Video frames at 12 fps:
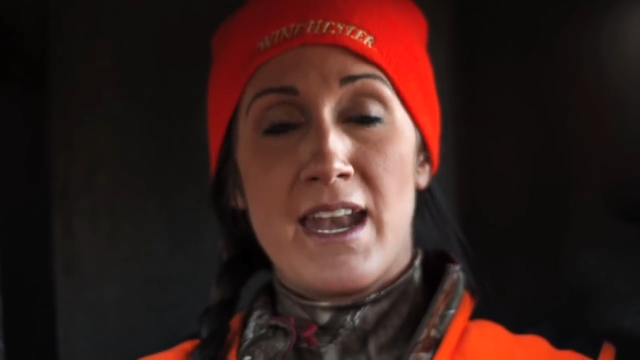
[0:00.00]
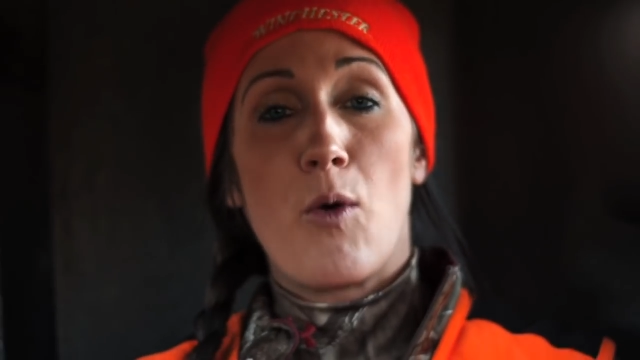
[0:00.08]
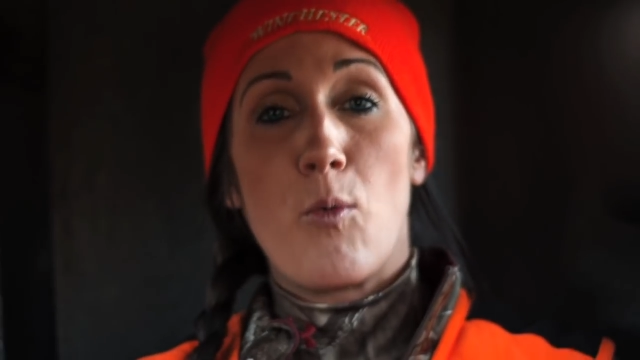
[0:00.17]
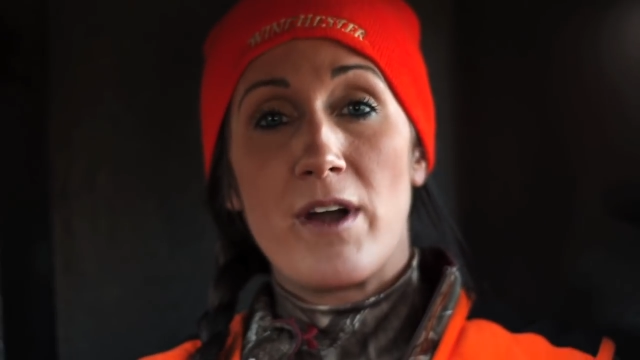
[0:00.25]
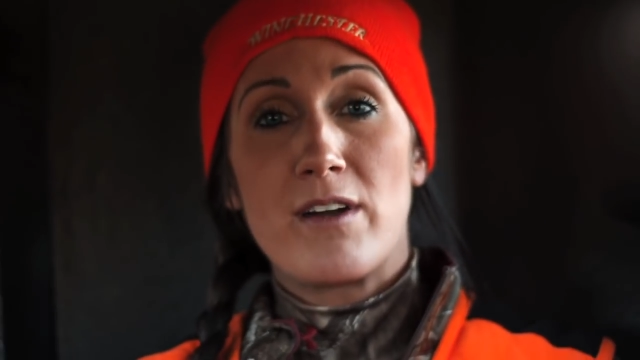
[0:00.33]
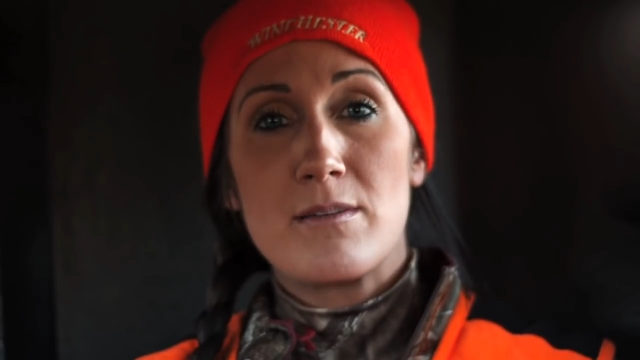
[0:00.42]
now
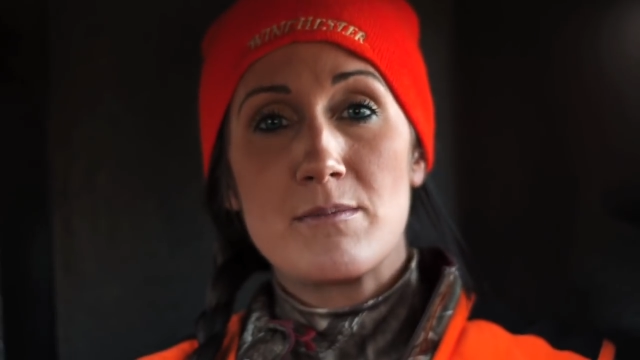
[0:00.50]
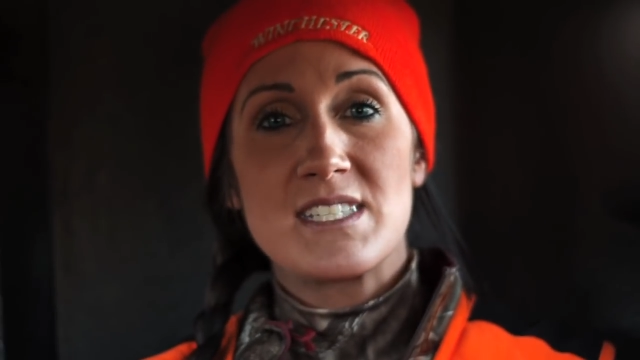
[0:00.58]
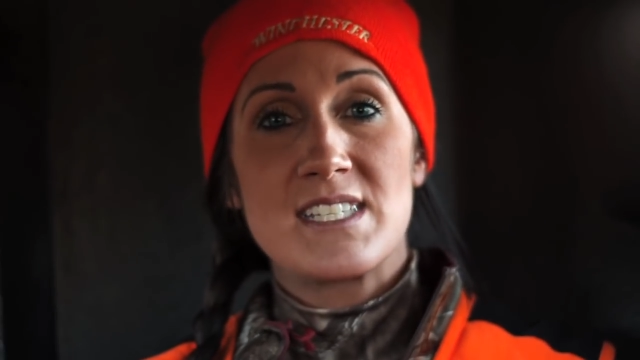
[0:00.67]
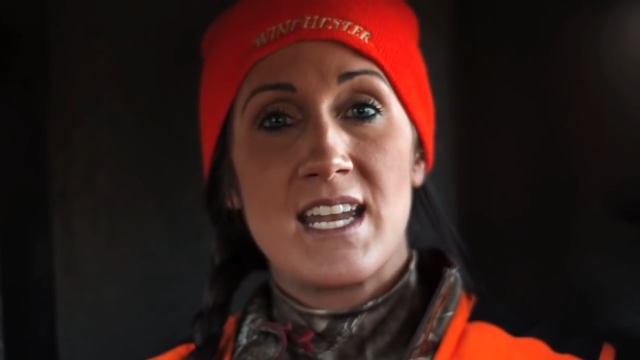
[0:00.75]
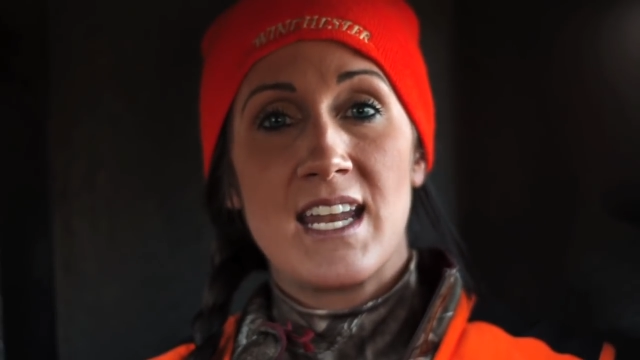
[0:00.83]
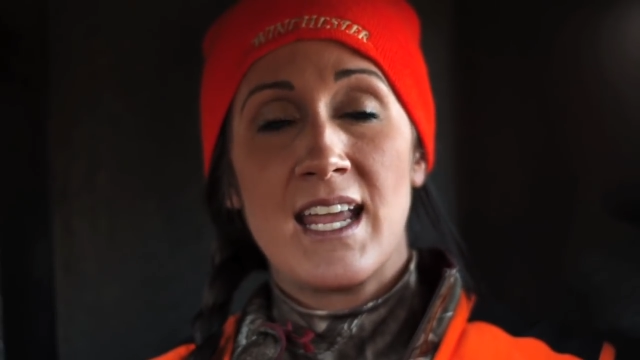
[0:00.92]
where I'm
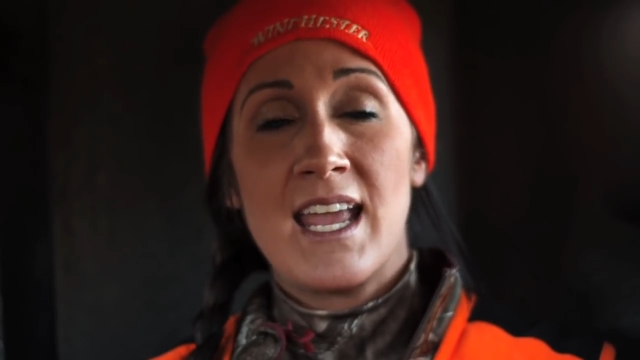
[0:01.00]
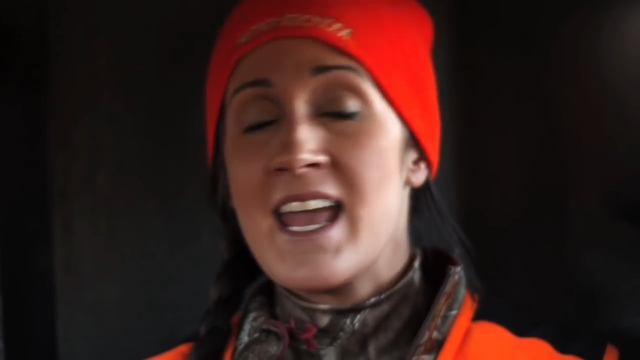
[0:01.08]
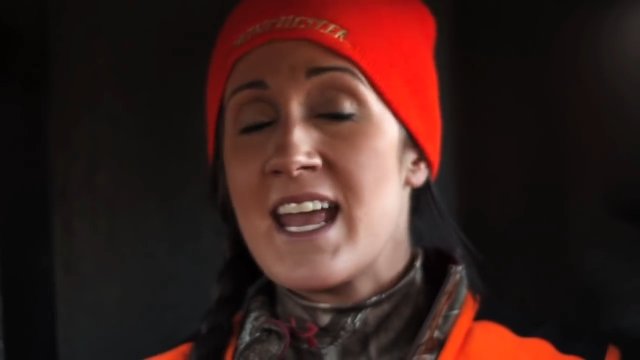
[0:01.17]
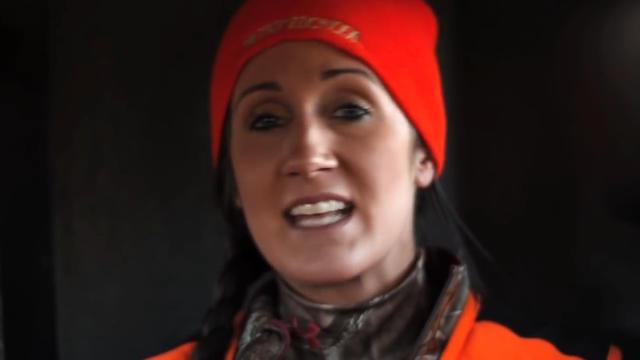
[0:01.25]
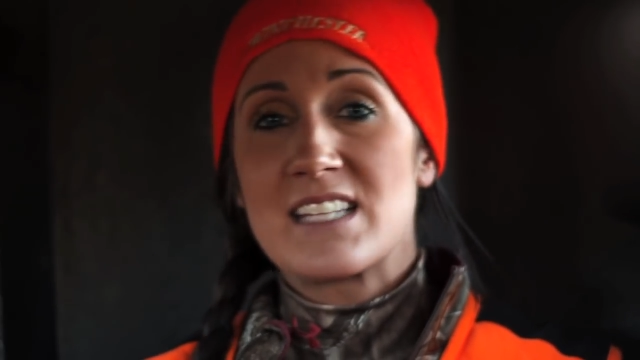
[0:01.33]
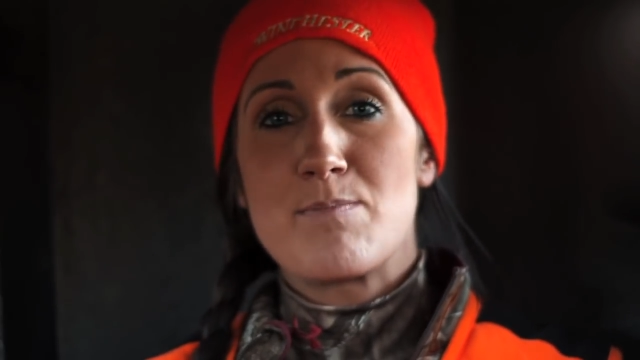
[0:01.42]
sitting,
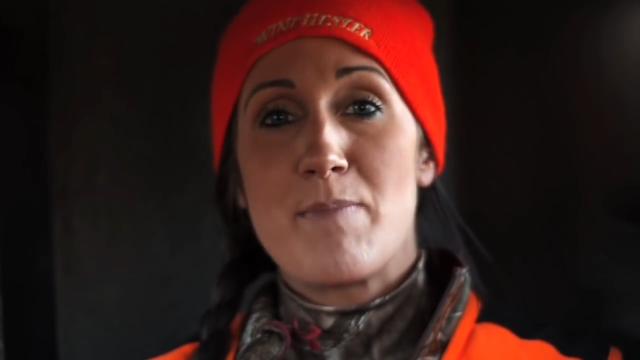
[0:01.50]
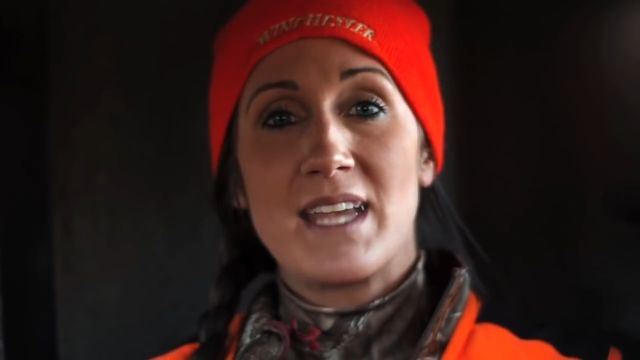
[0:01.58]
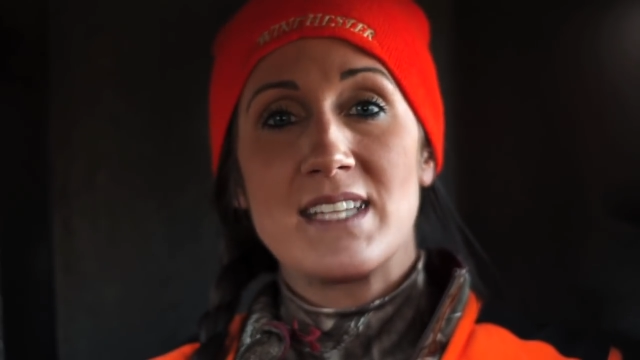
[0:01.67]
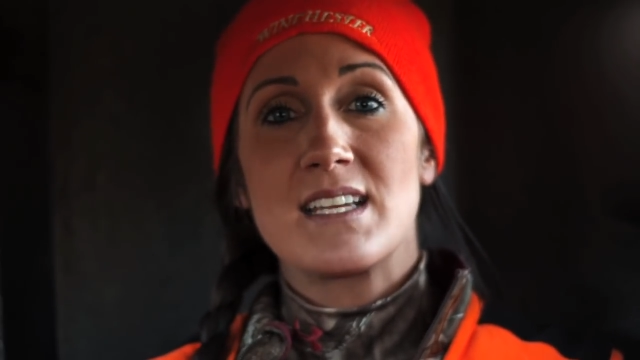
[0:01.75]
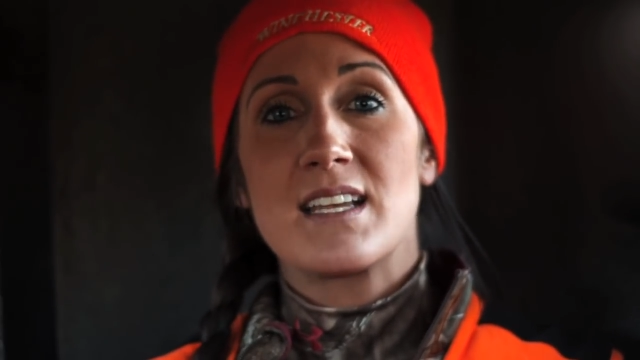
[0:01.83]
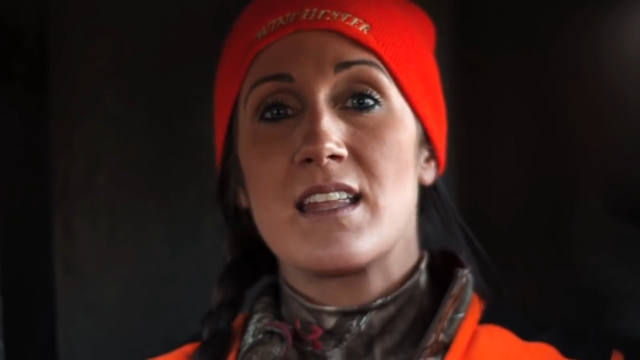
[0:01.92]
it's
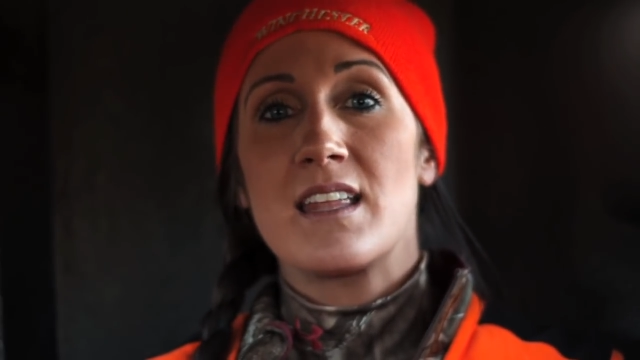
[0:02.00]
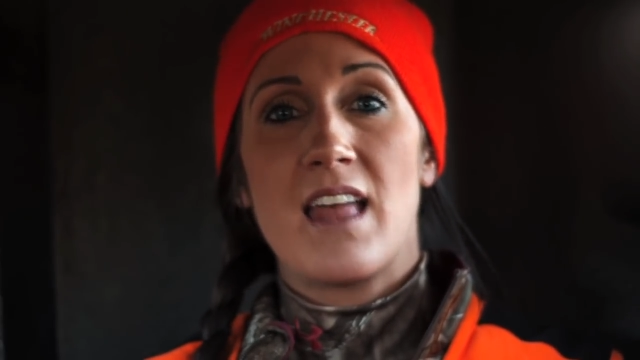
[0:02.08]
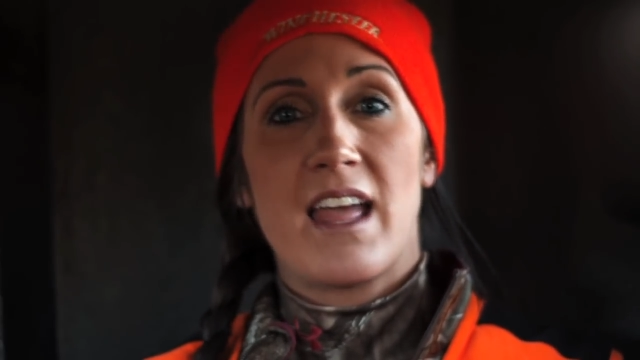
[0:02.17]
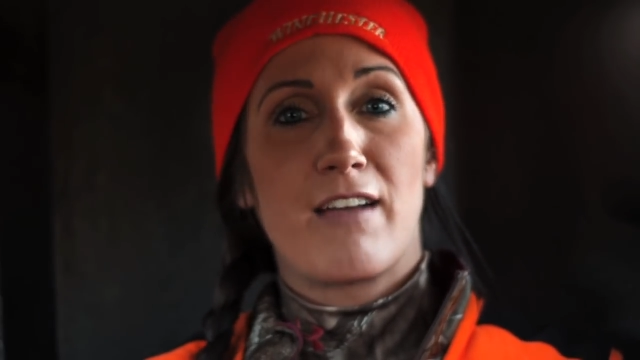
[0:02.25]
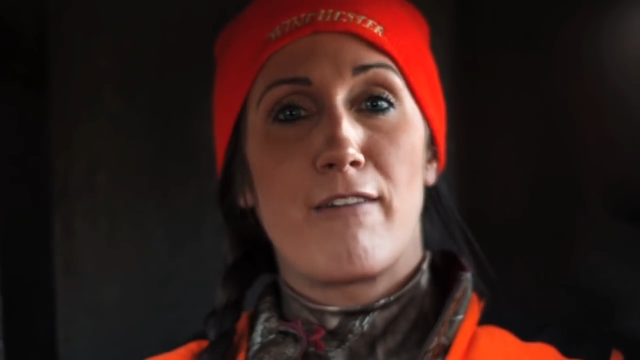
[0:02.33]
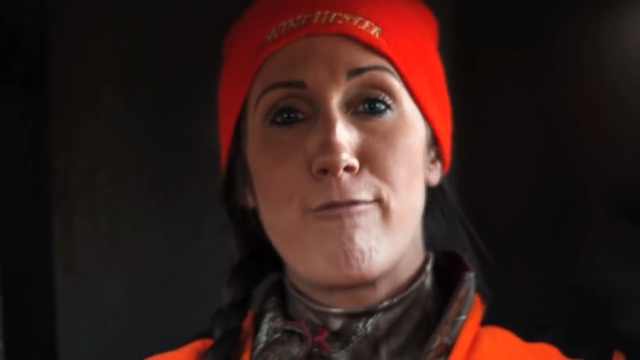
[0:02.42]
basically like a